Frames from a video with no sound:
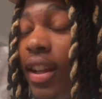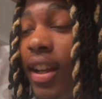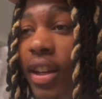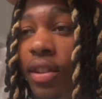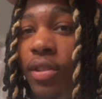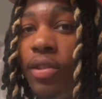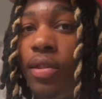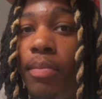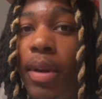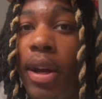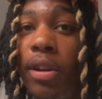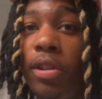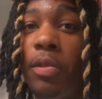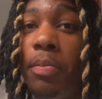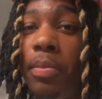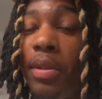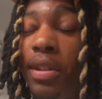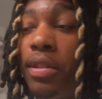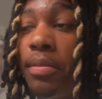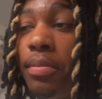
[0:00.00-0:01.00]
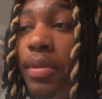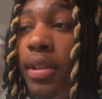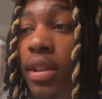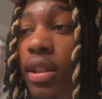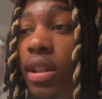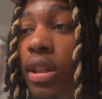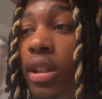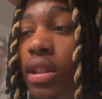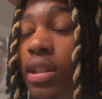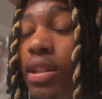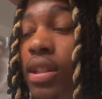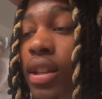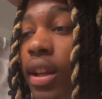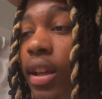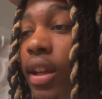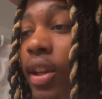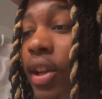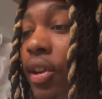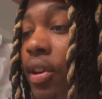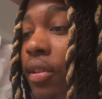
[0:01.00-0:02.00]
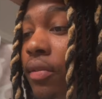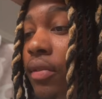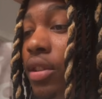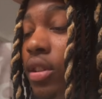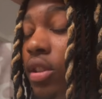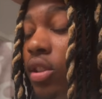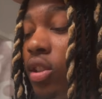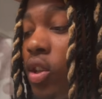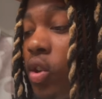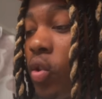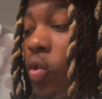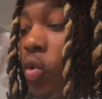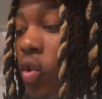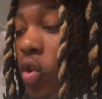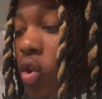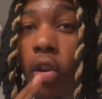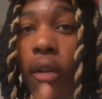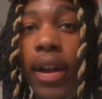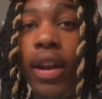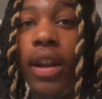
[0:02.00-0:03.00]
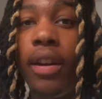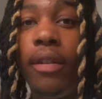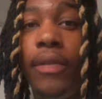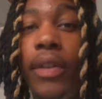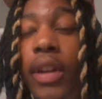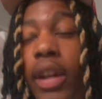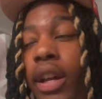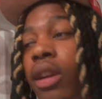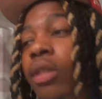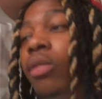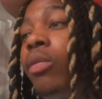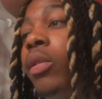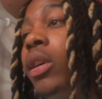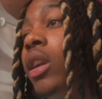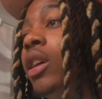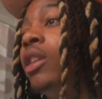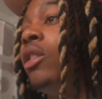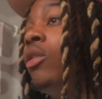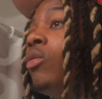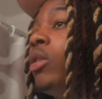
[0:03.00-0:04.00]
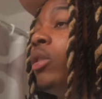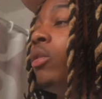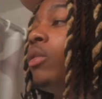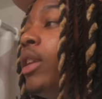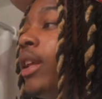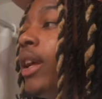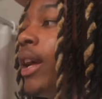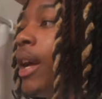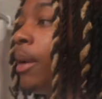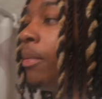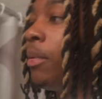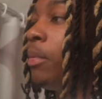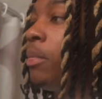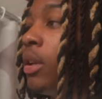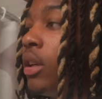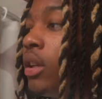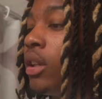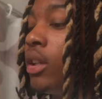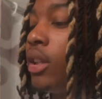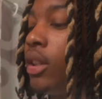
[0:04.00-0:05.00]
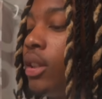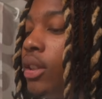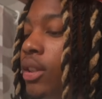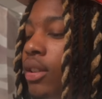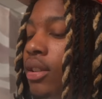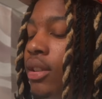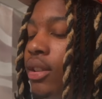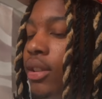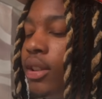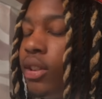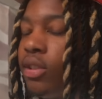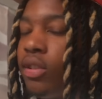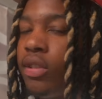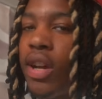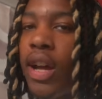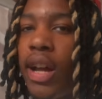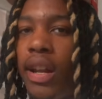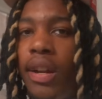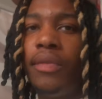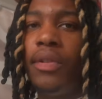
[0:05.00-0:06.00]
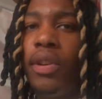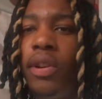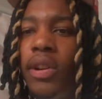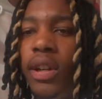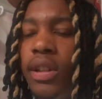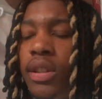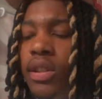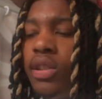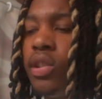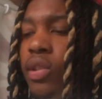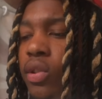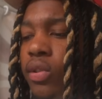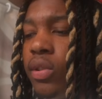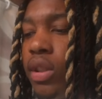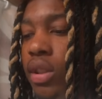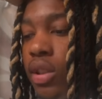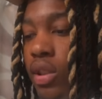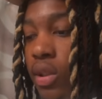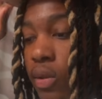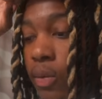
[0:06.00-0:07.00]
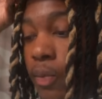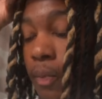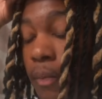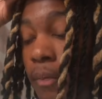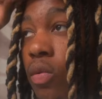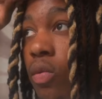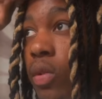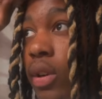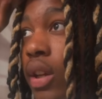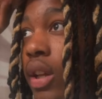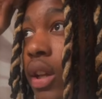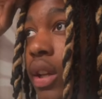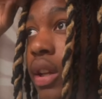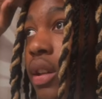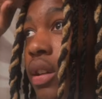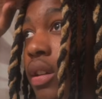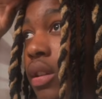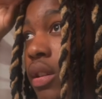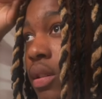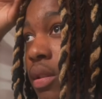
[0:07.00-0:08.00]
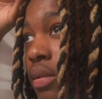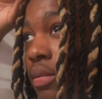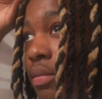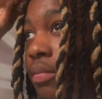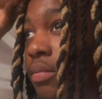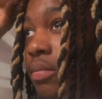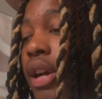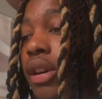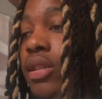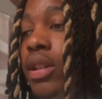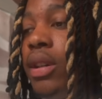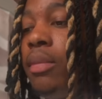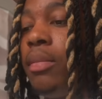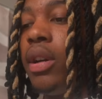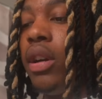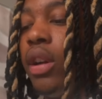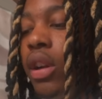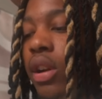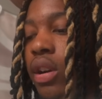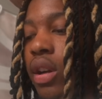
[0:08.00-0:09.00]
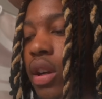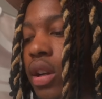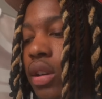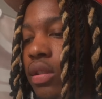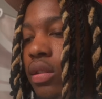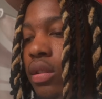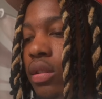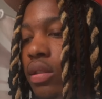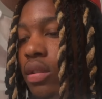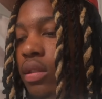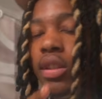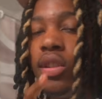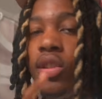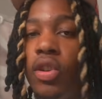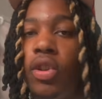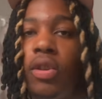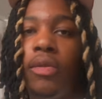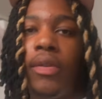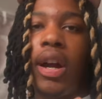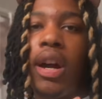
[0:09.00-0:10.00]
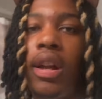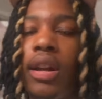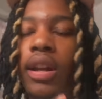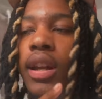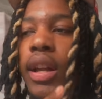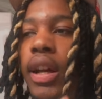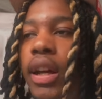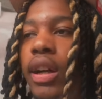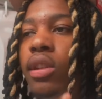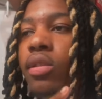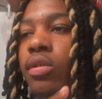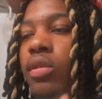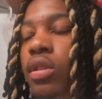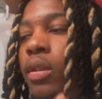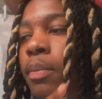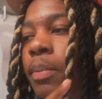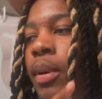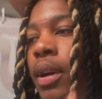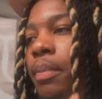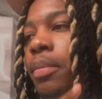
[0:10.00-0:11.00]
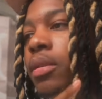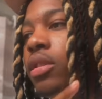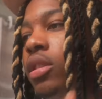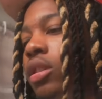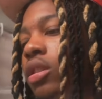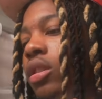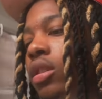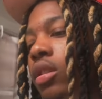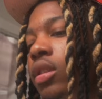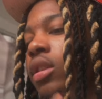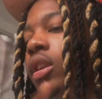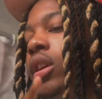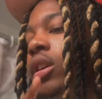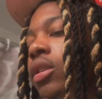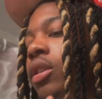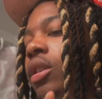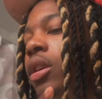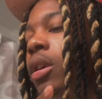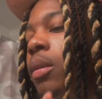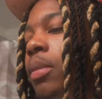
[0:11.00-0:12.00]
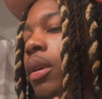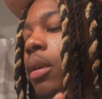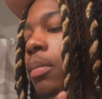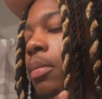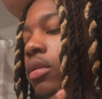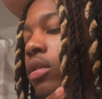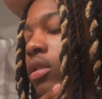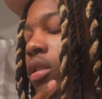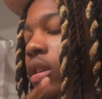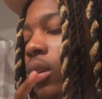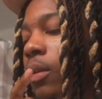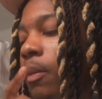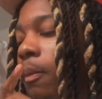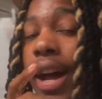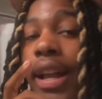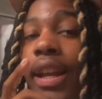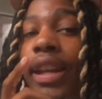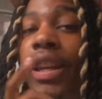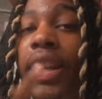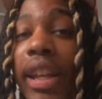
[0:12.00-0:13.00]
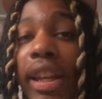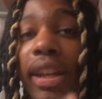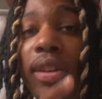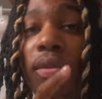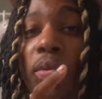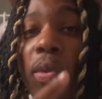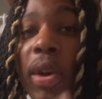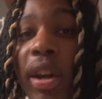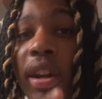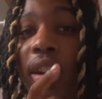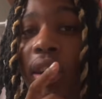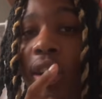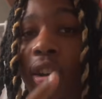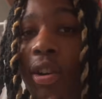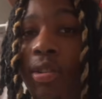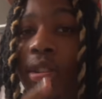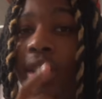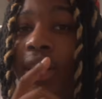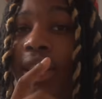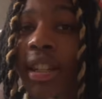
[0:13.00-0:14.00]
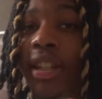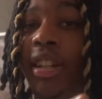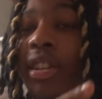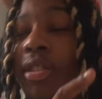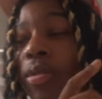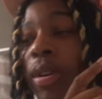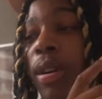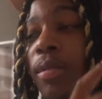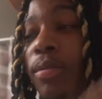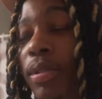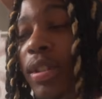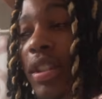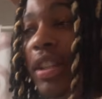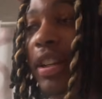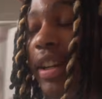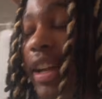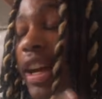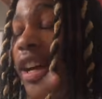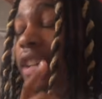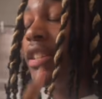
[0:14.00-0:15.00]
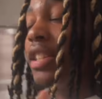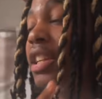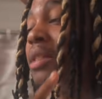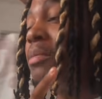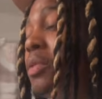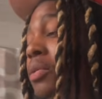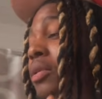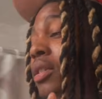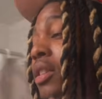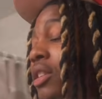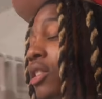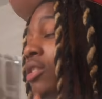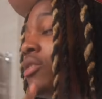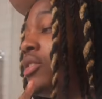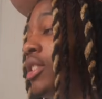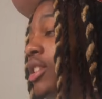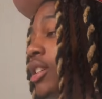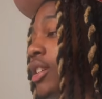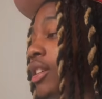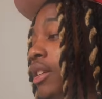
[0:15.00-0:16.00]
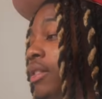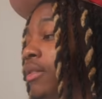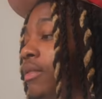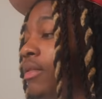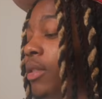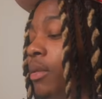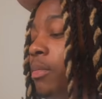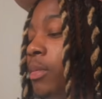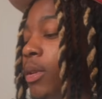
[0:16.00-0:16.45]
and it was my responsibility to take care of it. So, right now, I'm finna get a rundown on what really happened, because it's kind of a crazy story. So, one day, I was at my girl house. So, if y'all did not go to the pop-up shop, the ELR pop-up shop, I did wear the Kozy chain. What was there? Y'all seen me wear the Kozy chain, you feel